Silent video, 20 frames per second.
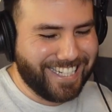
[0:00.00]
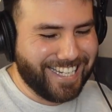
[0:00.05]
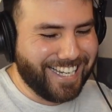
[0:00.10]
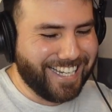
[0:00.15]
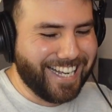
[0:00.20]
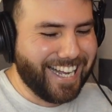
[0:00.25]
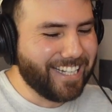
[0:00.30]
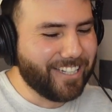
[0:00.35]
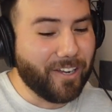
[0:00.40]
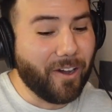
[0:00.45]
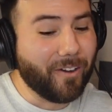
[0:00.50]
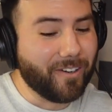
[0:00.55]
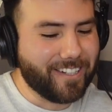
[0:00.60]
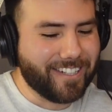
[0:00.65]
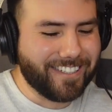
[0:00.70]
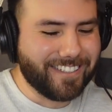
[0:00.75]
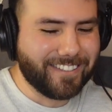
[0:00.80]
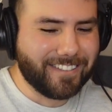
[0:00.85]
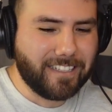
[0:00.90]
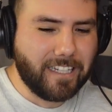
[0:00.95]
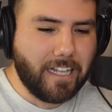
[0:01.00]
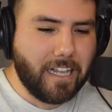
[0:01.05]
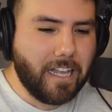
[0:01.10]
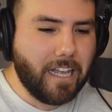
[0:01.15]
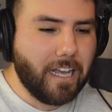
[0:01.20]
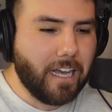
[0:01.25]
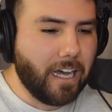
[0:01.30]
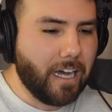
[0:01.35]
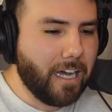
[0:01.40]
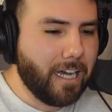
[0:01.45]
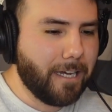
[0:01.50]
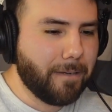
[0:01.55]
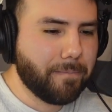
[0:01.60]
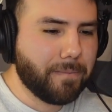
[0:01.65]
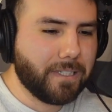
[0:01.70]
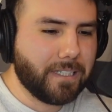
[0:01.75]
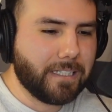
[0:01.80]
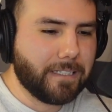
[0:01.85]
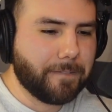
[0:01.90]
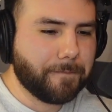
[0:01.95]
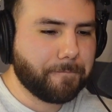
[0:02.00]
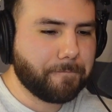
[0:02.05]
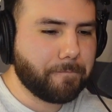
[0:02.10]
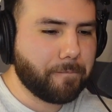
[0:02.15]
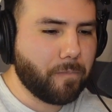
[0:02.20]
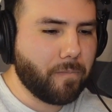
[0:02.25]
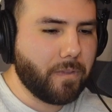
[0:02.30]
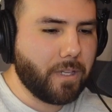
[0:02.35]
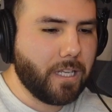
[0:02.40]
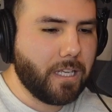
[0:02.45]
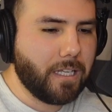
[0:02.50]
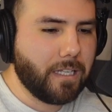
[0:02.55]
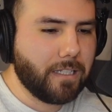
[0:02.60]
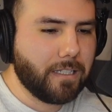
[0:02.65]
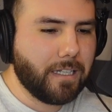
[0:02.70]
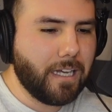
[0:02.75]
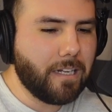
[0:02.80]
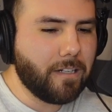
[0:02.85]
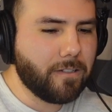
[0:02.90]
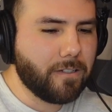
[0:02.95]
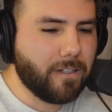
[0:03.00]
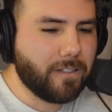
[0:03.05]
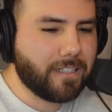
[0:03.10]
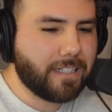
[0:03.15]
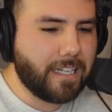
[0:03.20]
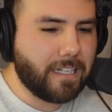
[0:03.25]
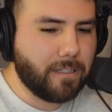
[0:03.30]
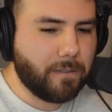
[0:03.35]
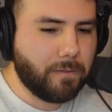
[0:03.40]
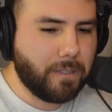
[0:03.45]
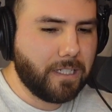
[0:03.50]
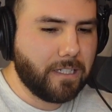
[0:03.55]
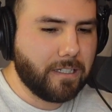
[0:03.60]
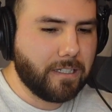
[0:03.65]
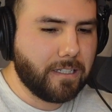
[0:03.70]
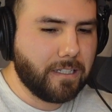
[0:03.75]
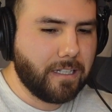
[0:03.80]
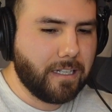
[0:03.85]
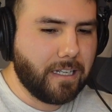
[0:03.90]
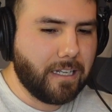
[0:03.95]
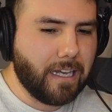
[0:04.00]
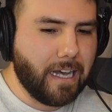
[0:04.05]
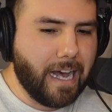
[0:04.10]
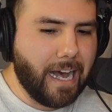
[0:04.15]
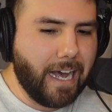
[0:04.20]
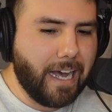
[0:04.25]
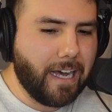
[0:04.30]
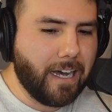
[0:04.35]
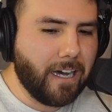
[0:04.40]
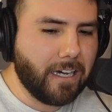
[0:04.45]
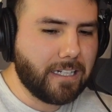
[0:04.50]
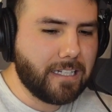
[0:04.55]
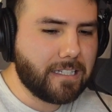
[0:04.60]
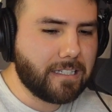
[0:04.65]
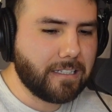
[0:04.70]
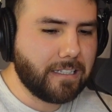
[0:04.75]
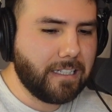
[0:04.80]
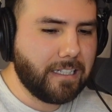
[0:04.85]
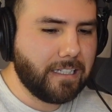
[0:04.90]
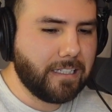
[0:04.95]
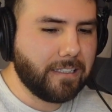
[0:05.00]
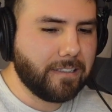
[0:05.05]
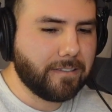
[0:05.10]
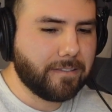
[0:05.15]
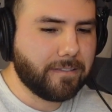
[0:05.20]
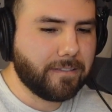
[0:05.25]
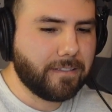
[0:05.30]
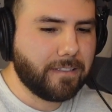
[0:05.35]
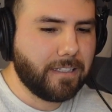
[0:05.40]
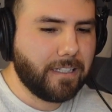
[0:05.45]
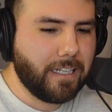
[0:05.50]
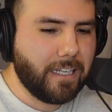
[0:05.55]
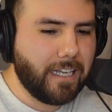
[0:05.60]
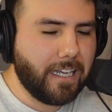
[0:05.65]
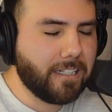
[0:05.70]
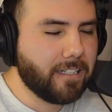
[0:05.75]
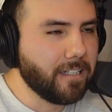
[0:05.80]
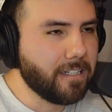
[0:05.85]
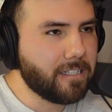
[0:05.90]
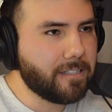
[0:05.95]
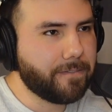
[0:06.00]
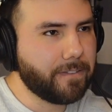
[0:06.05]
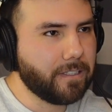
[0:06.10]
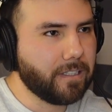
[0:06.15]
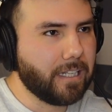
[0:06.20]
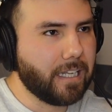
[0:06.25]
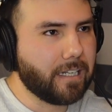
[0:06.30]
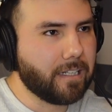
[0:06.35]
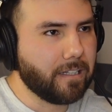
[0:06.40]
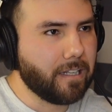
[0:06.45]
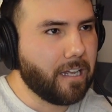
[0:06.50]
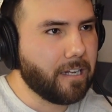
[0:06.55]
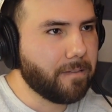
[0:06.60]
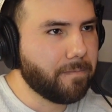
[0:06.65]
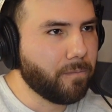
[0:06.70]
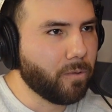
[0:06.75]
Yeah, I don't know. But I don't know. It's kind of weird. Honestly, it does feel like a lot of